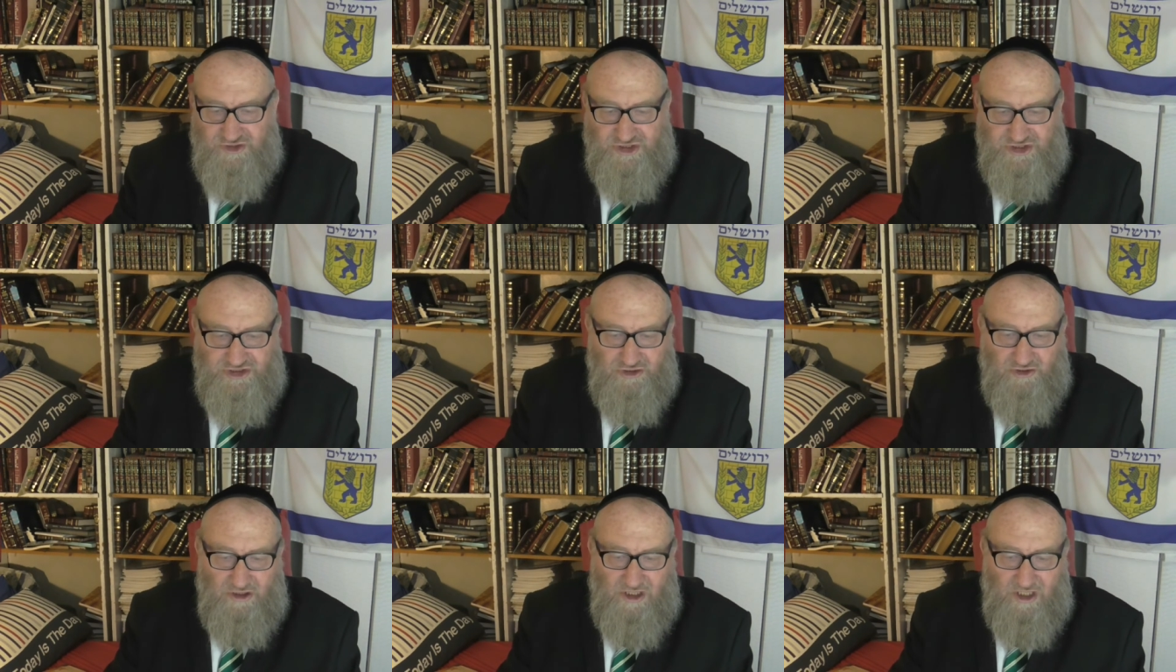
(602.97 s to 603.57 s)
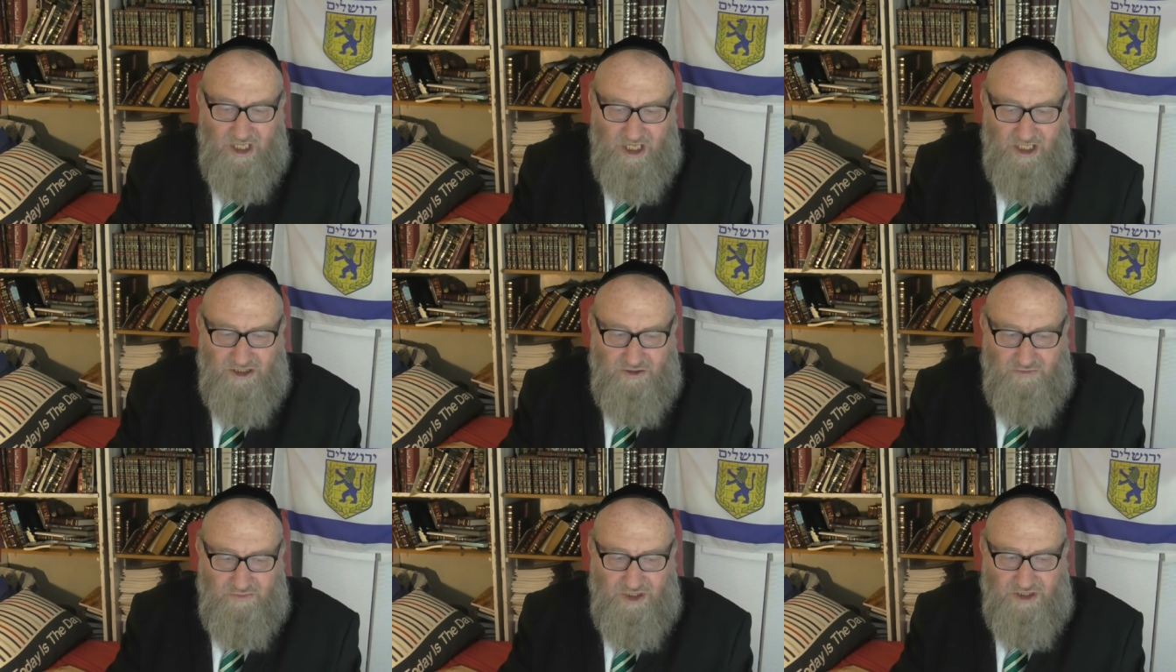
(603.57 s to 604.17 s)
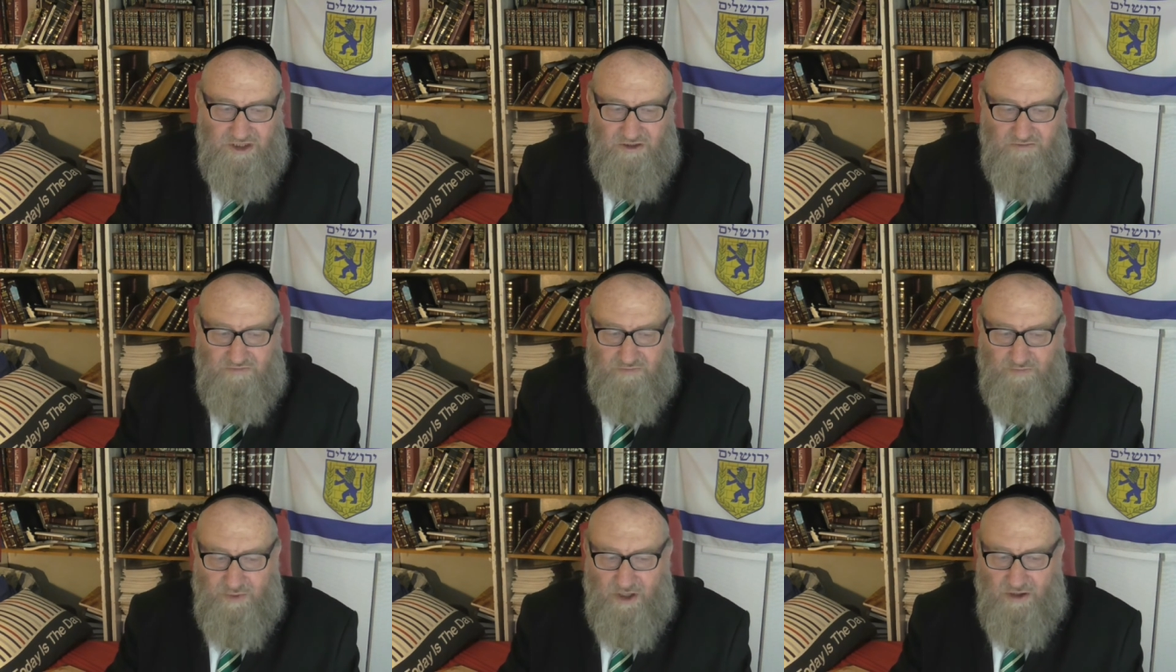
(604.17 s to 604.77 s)
of the soil,
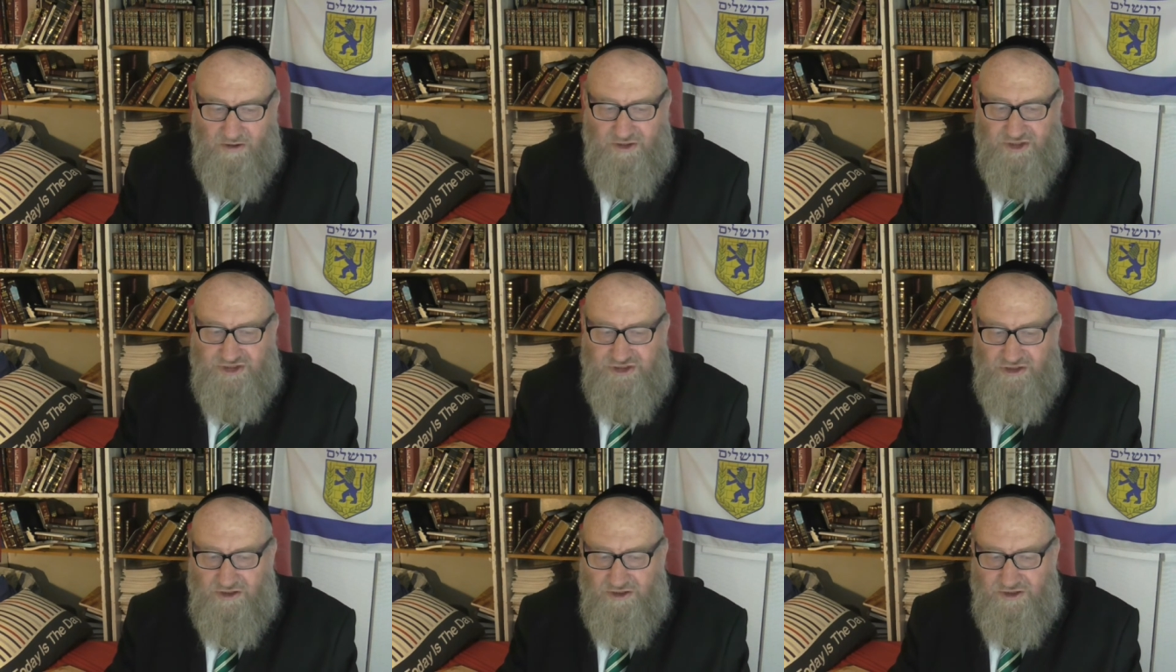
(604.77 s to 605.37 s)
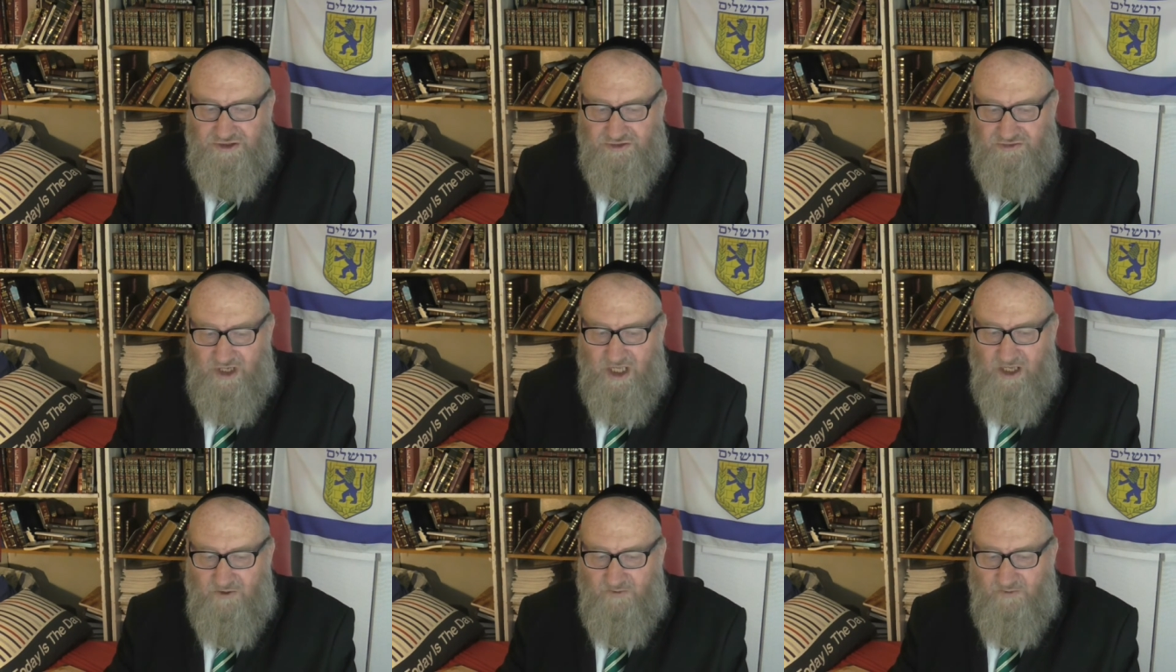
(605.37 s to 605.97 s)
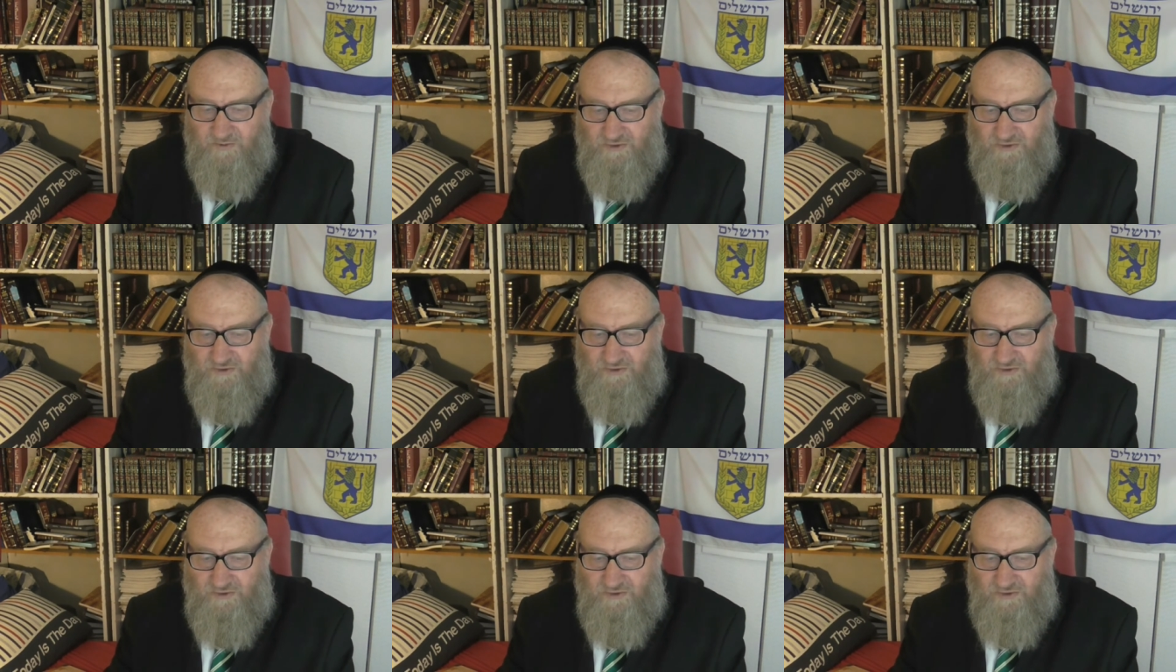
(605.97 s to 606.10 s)
aluminium, boron, salt, drought,